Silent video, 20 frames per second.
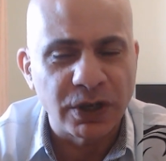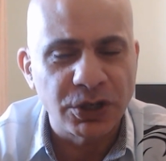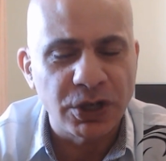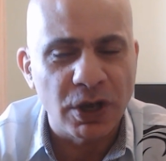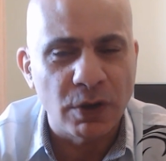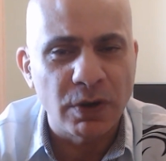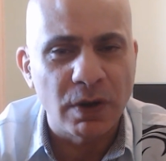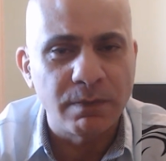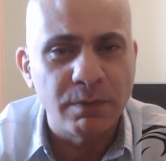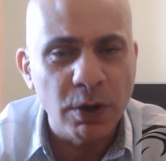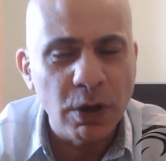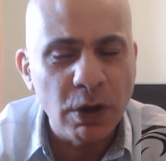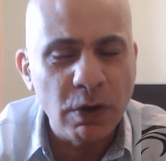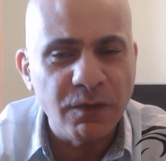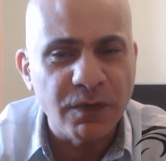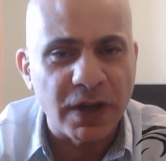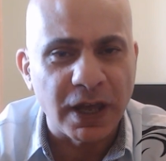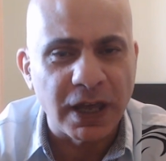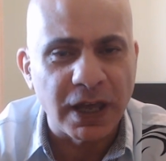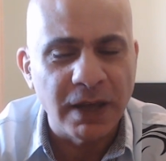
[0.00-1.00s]
So the
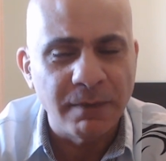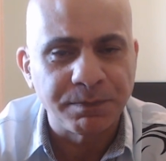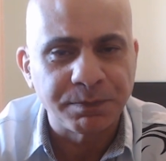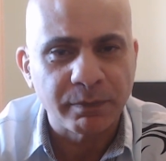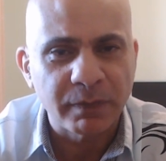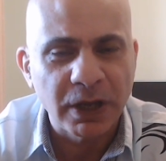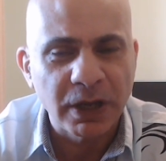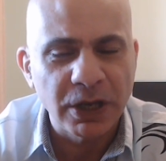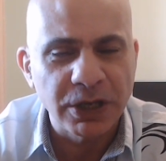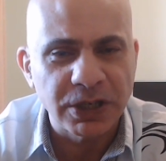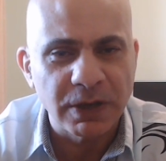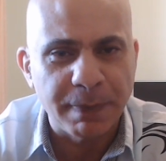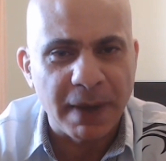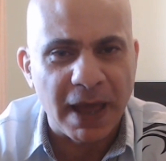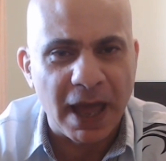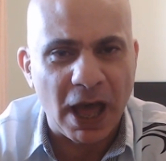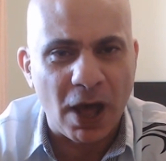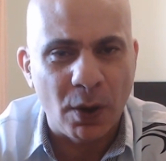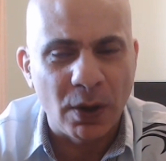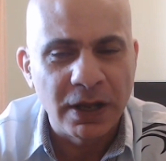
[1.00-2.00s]
movie is
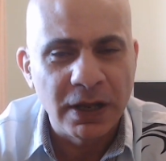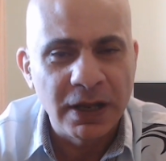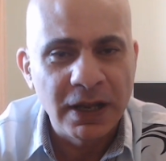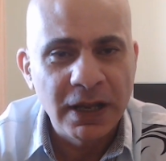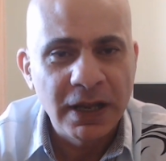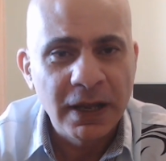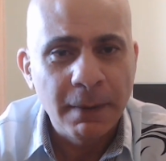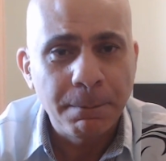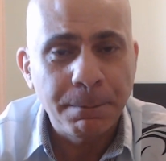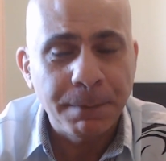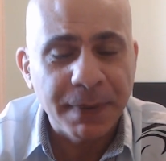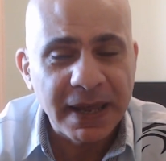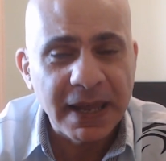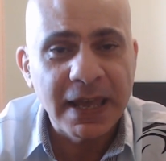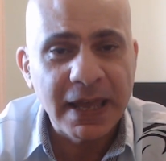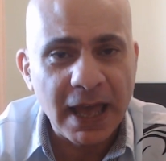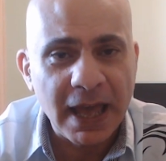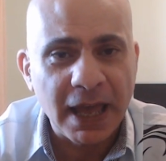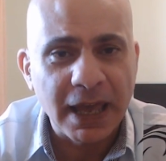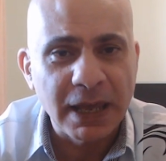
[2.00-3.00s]
about
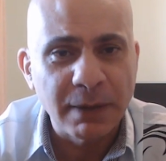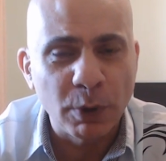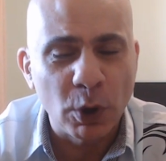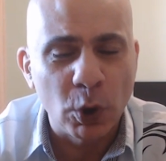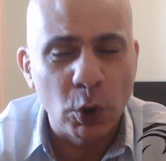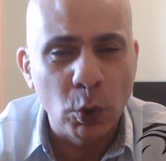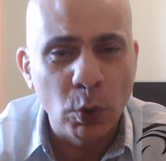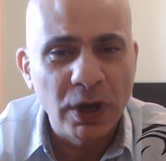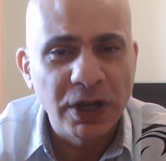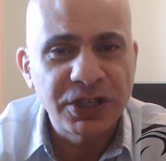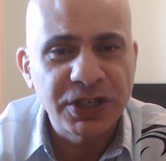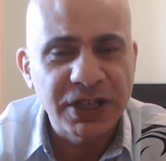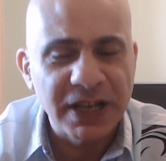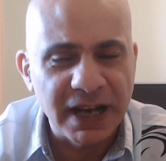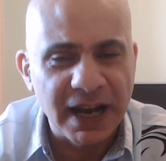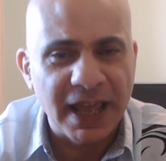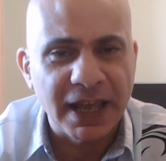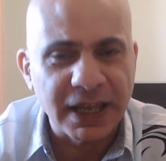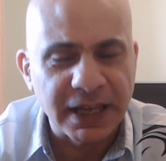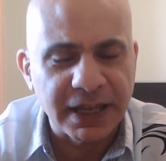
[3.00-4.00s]
being able to
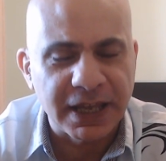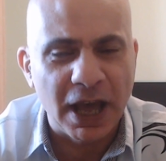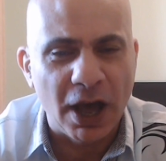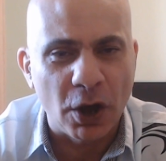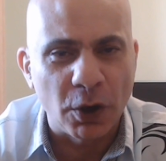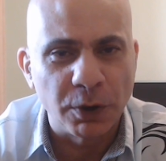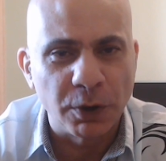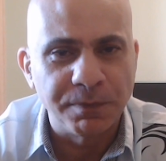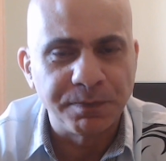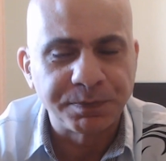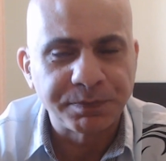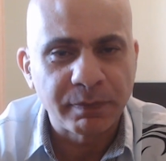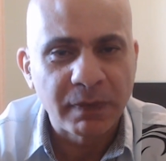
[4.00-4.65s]
let go